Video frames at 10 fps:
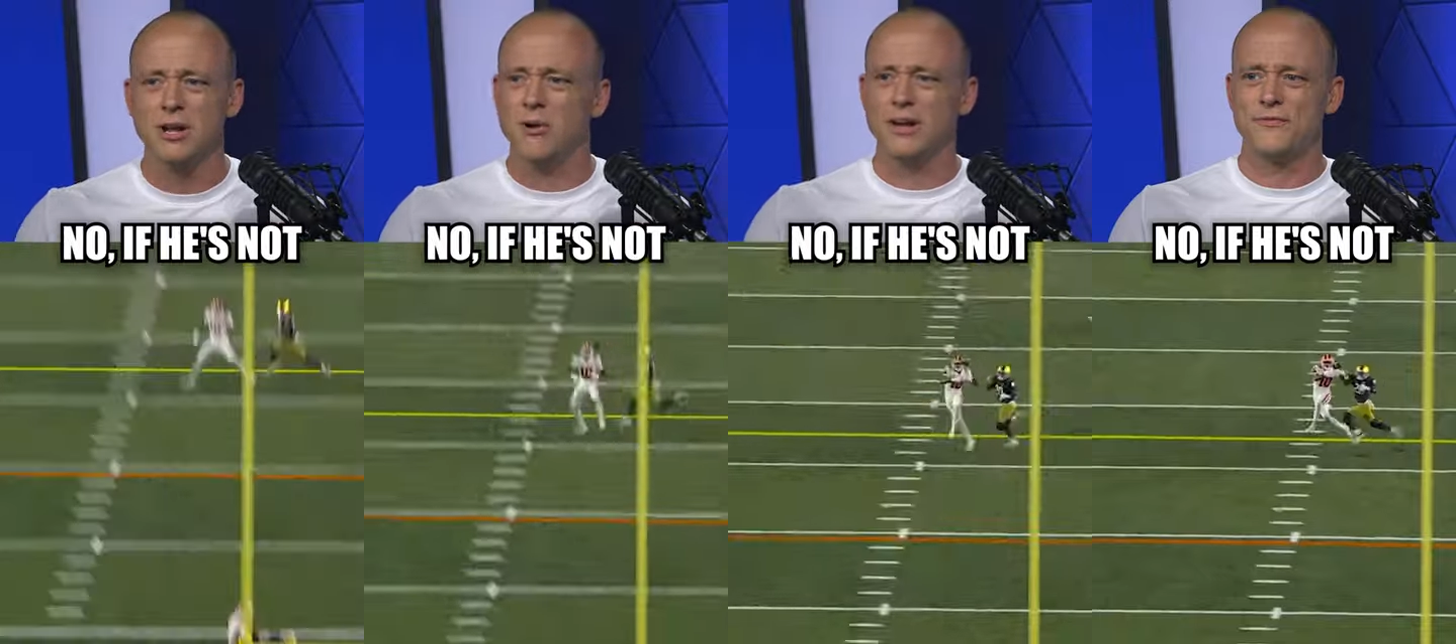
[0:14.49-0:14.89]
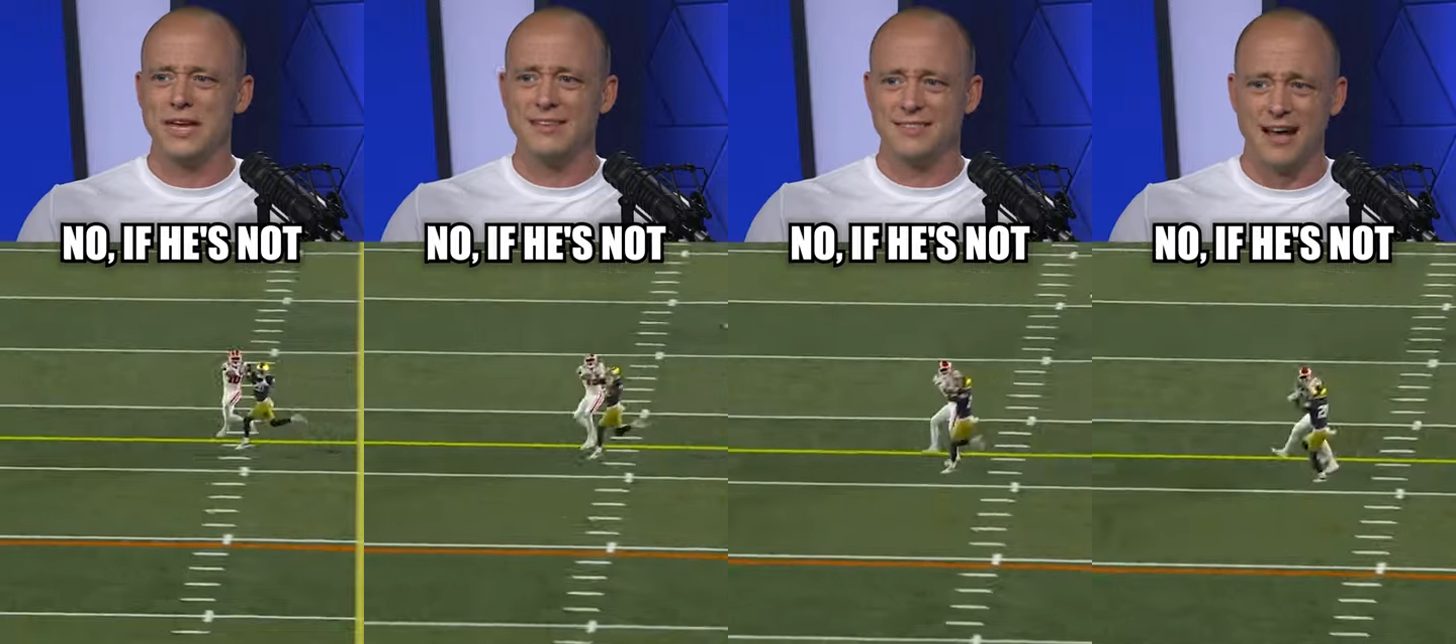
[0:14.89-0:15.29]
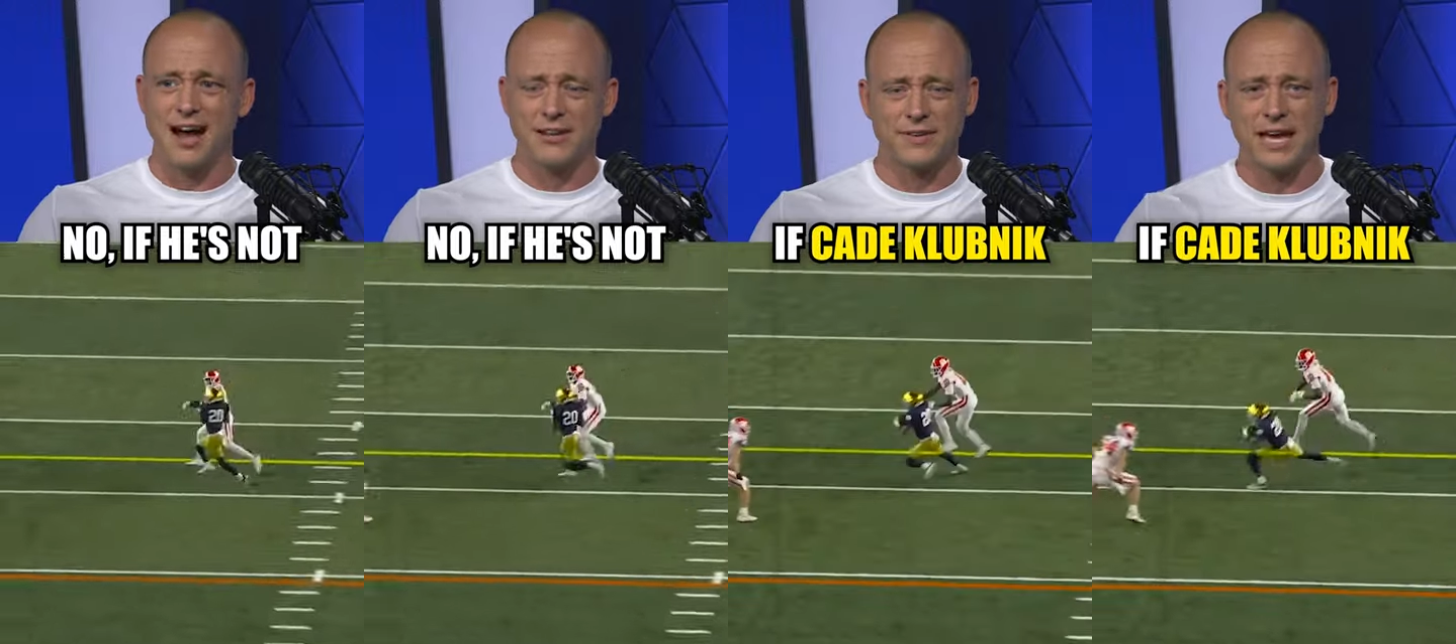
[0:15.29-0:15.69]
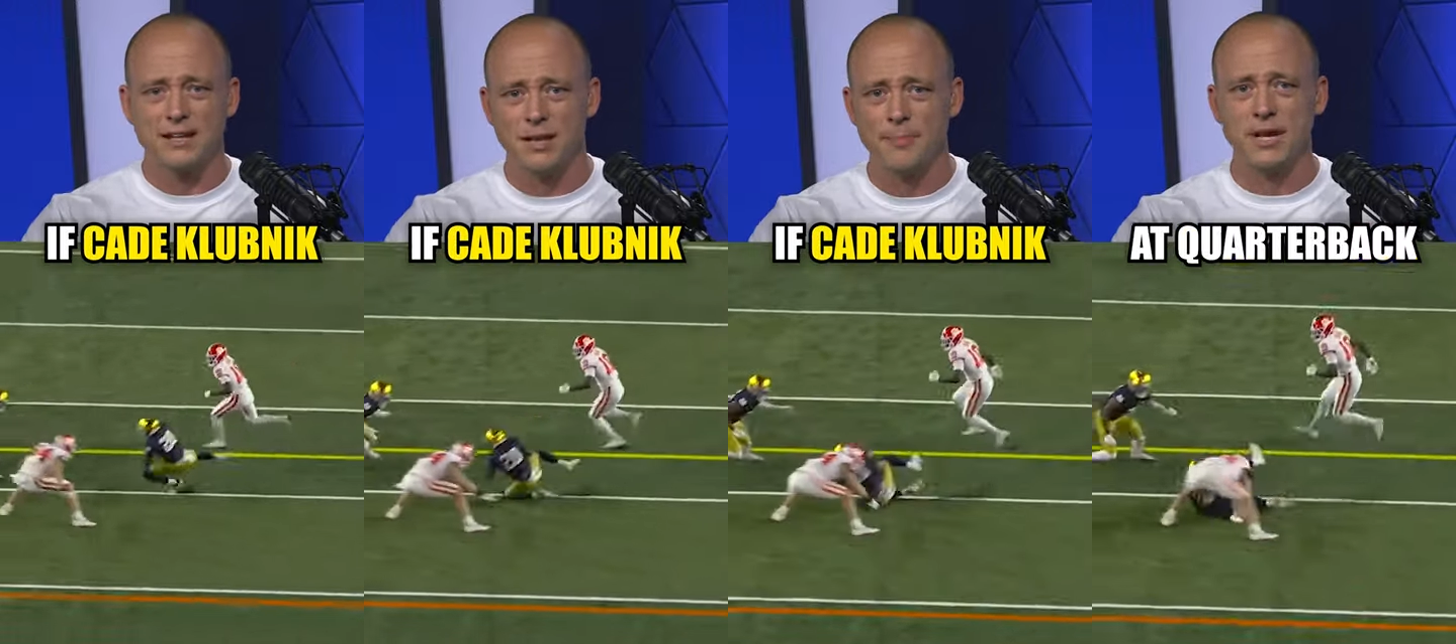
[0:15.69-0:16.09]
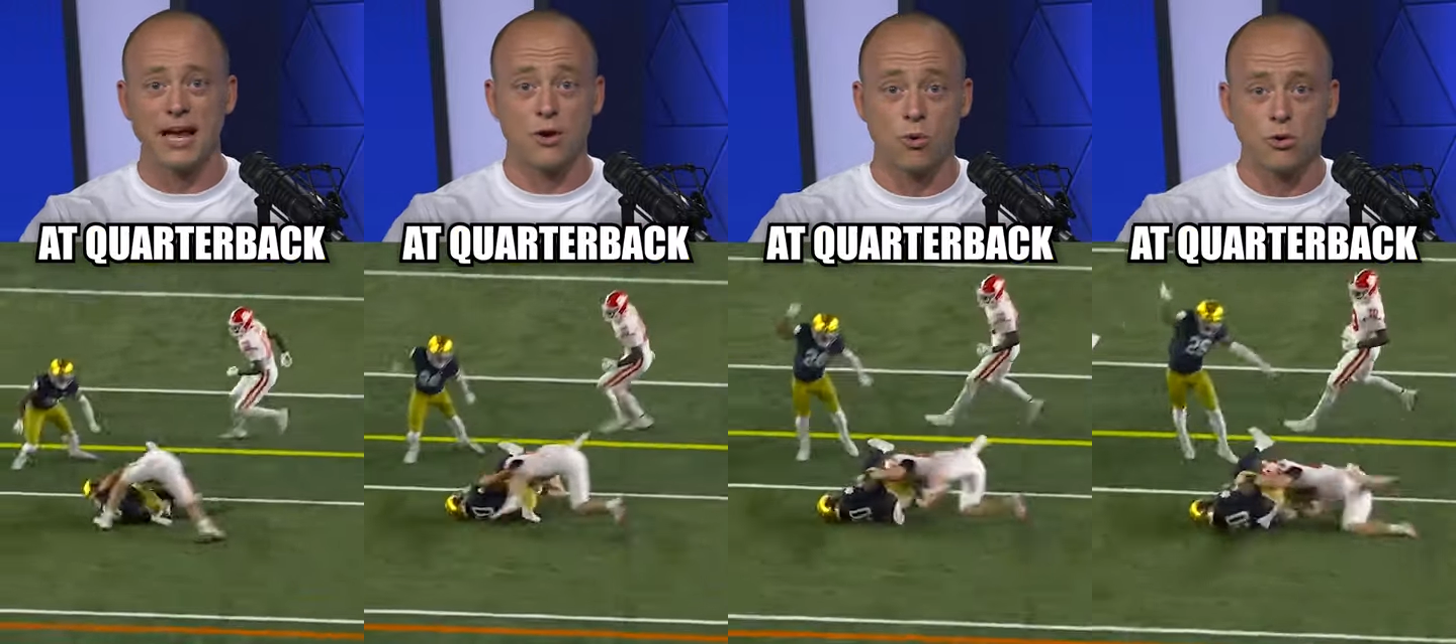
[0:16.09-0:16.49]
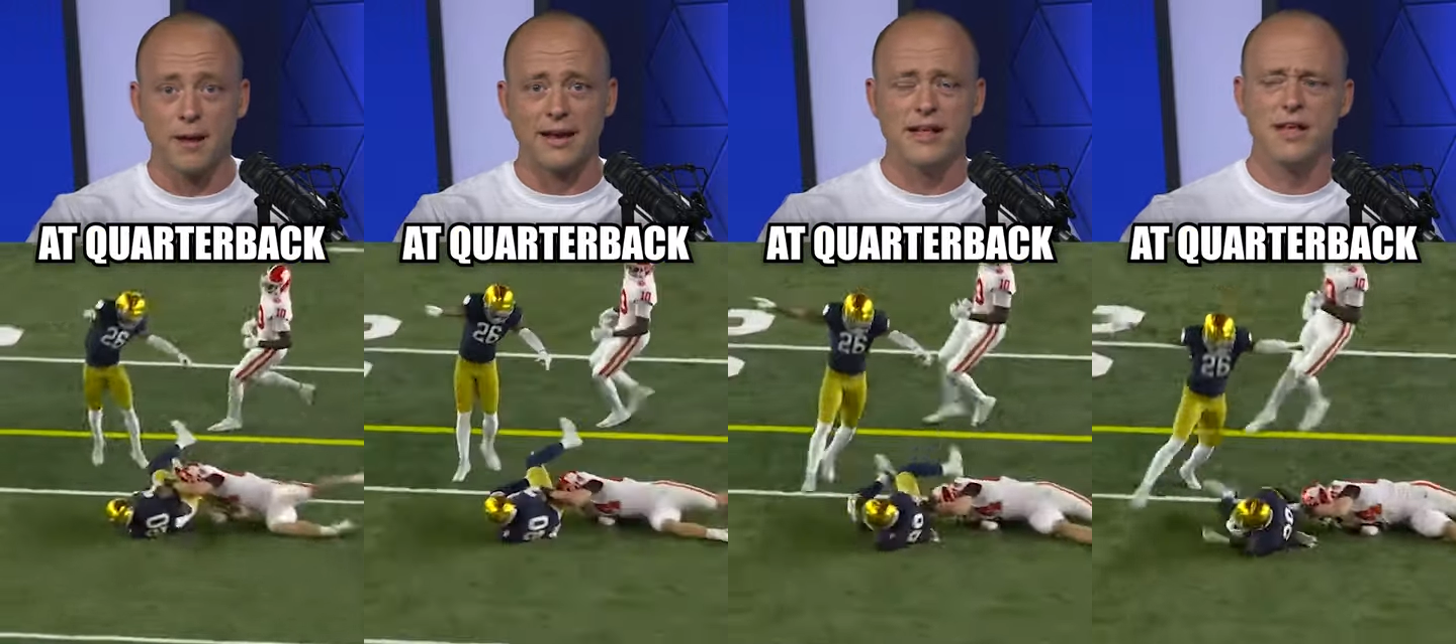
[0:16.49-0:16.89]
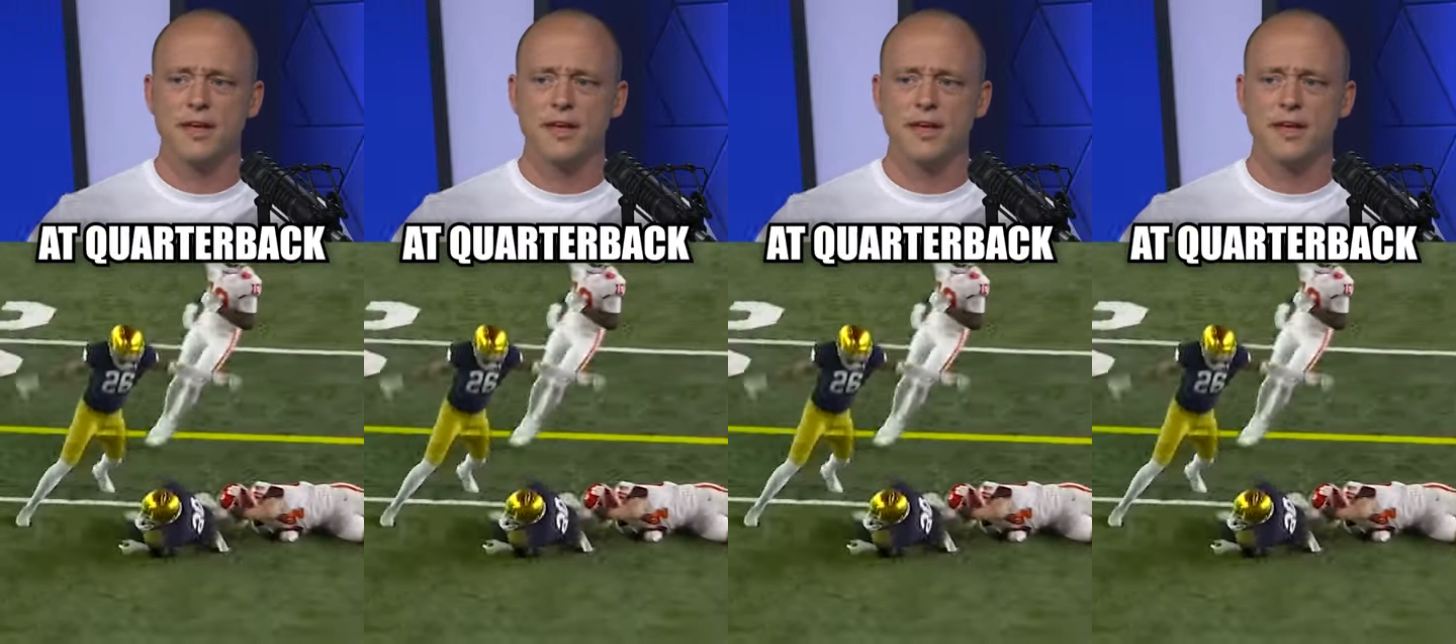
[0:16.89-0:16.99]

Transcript: No, if he's not, if Cade Klubnik at quarterback